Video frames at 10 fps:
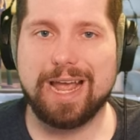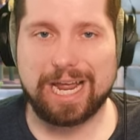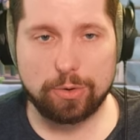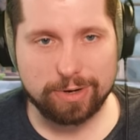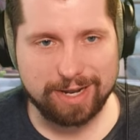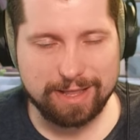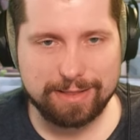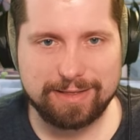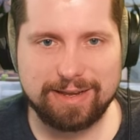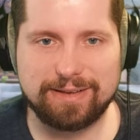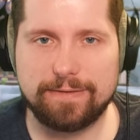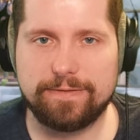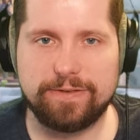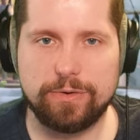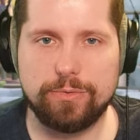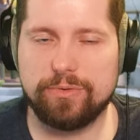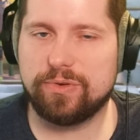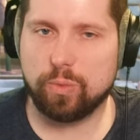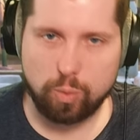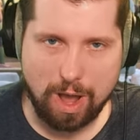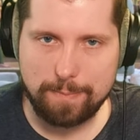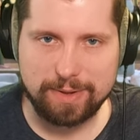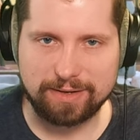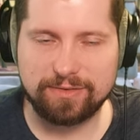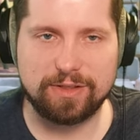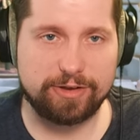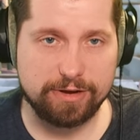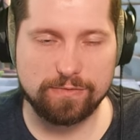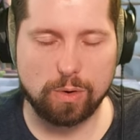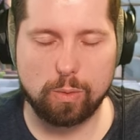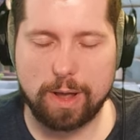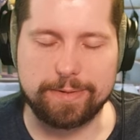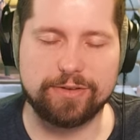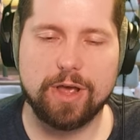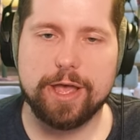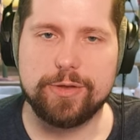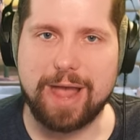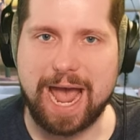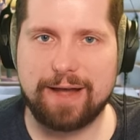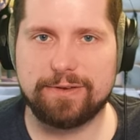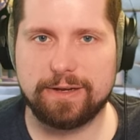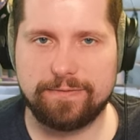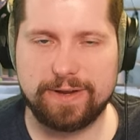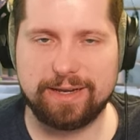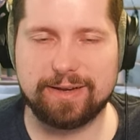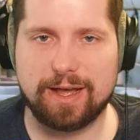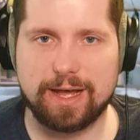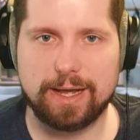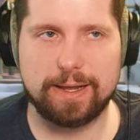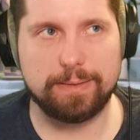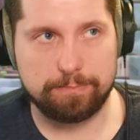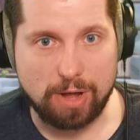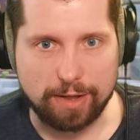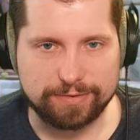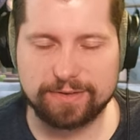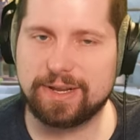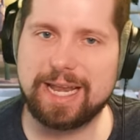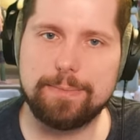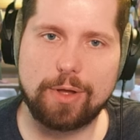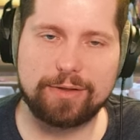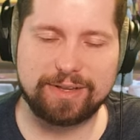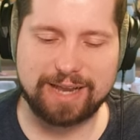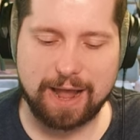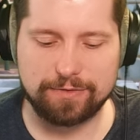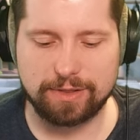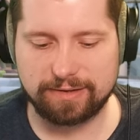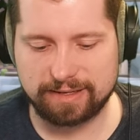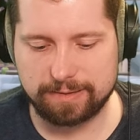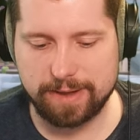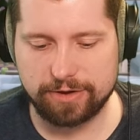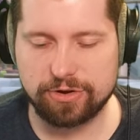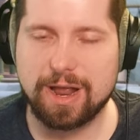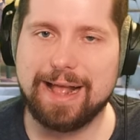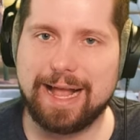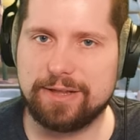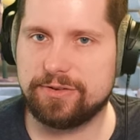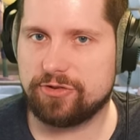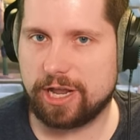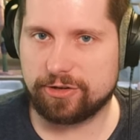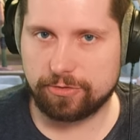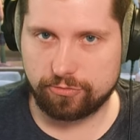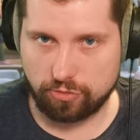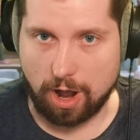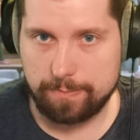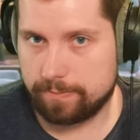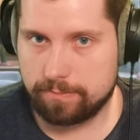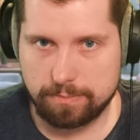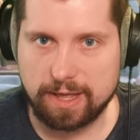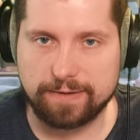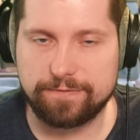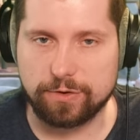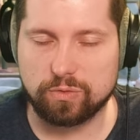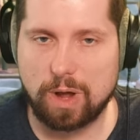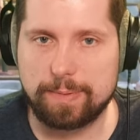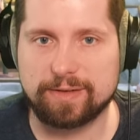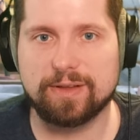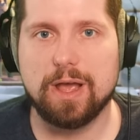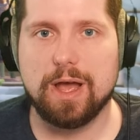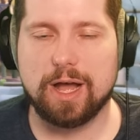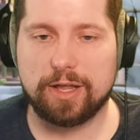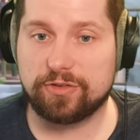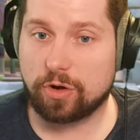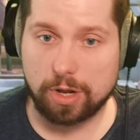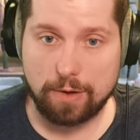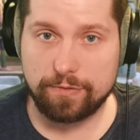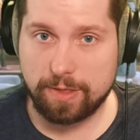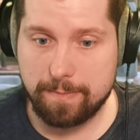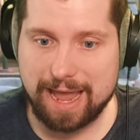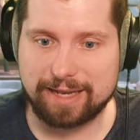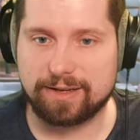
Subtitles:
in order to get these infused weapons, the tier 4 weapons, you have to defeat bosses. Any boss that's after the system manager has a chance to drop infused weapons. Starting off with the Mant.